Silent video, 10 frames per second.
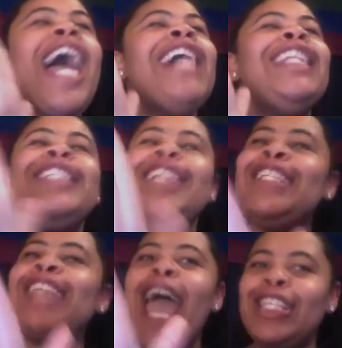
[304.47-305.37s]

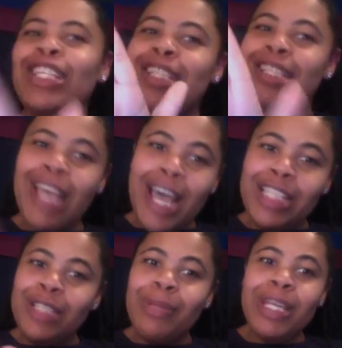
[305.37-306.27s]
This actually
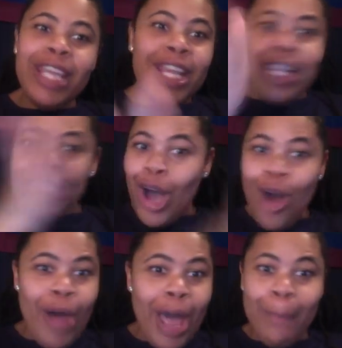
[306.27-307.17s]
touched me in this
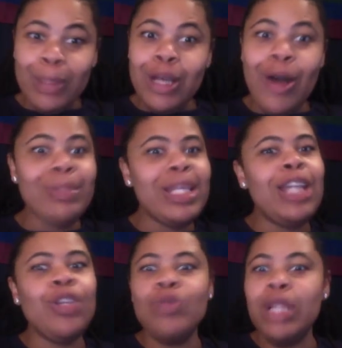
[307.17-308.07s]
whole episode. I'm
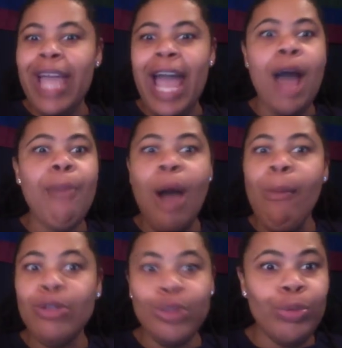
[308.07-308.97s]
telling you, look how I'm
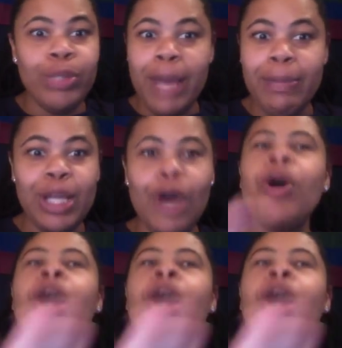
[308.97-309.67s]
almost through with the episode.